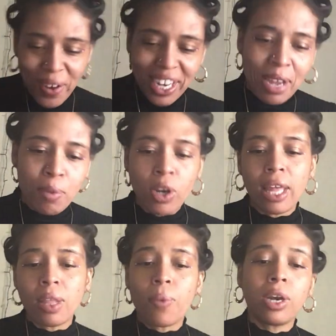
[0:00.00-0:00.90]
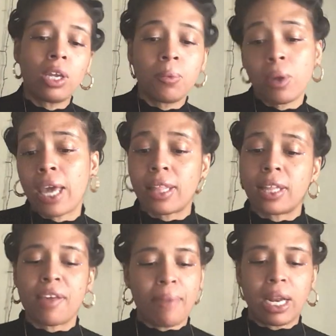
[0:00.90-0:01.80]
we want to communicate. They want to communicate
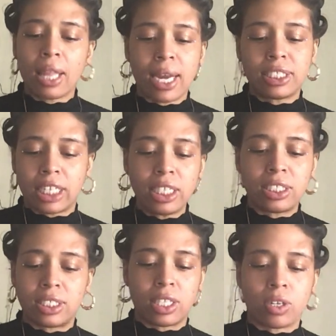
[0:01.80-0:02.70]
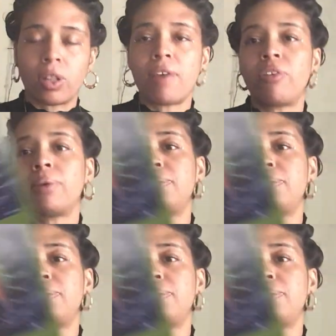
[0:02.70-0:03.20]
that they made a lot of changes in their life. You